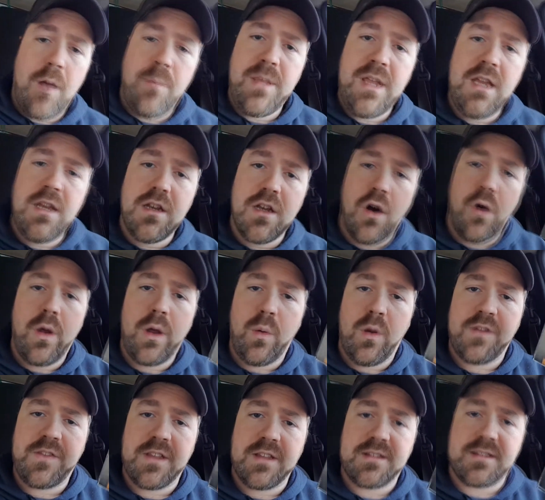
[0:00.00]
me knowing
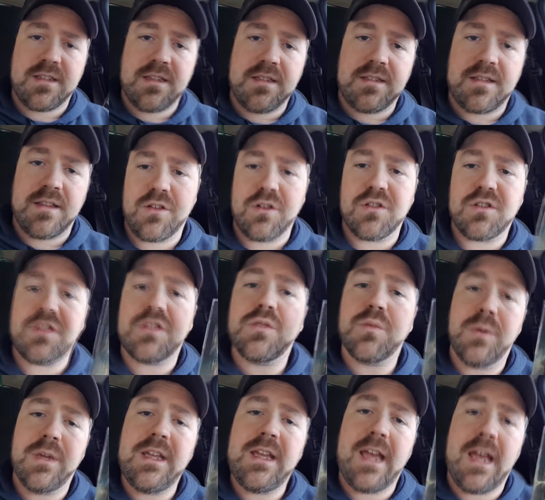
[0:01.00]
what this is, there's
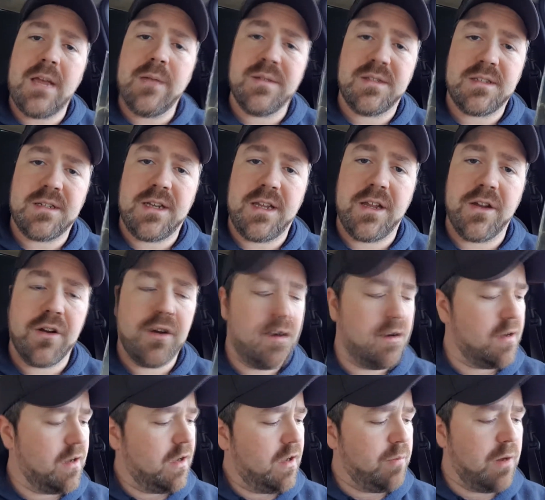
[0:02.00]
3 games in
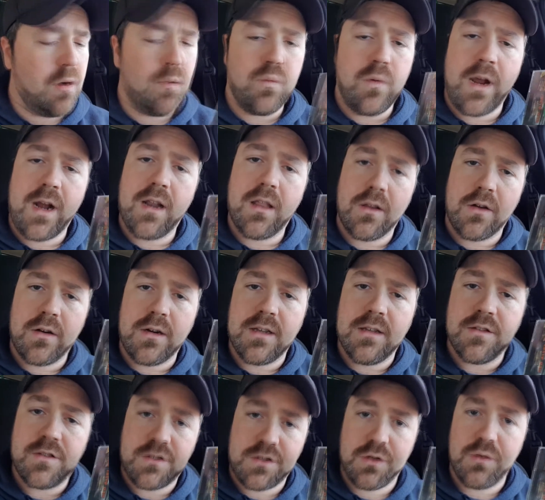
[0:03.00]
here, but Red Alert
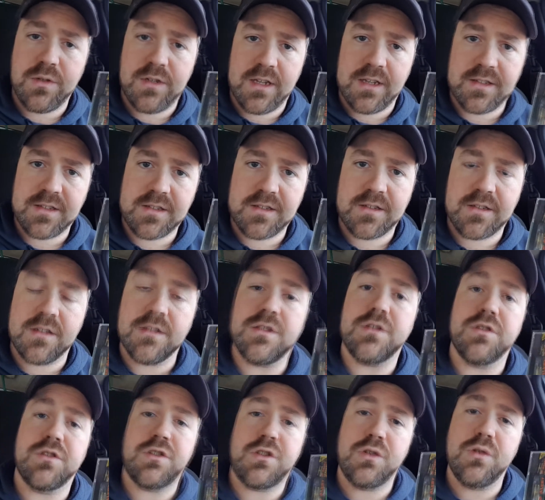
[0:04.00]
is 2 discs because
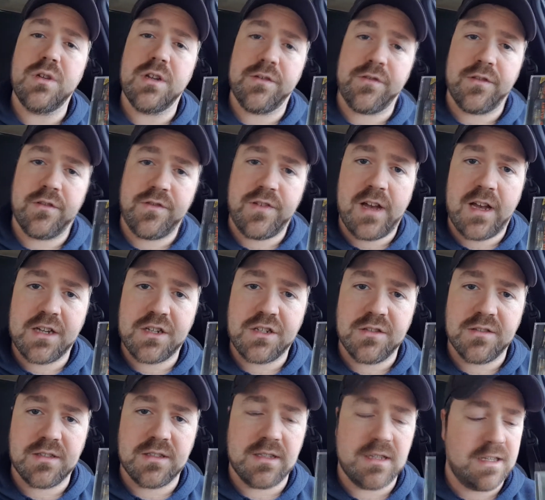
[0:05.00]
there's 2 different
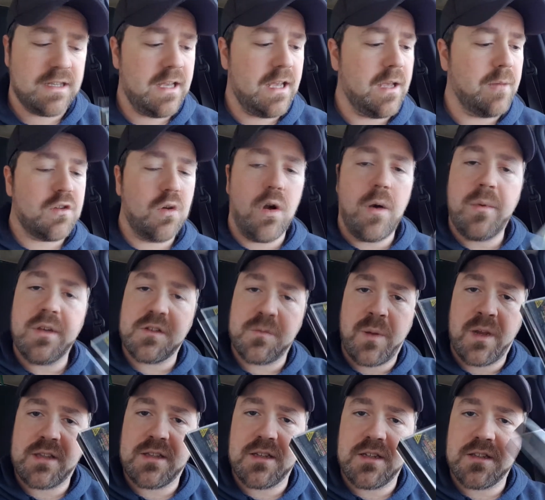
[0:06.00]
factions in the game. So I'm
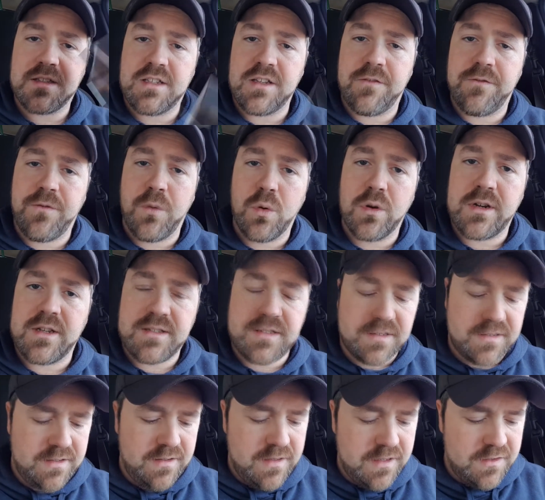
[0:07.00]
expecting to see 4
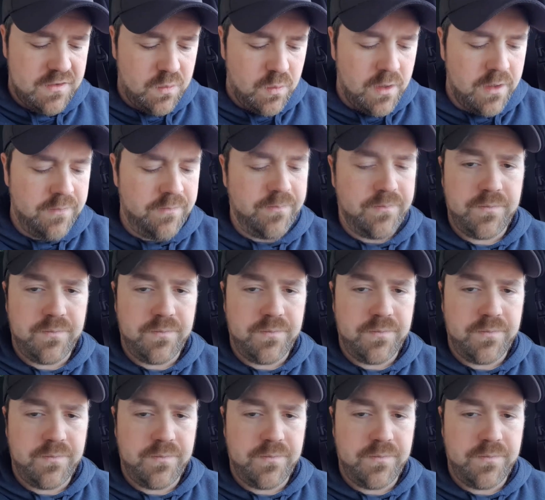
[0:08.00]
discs in this one,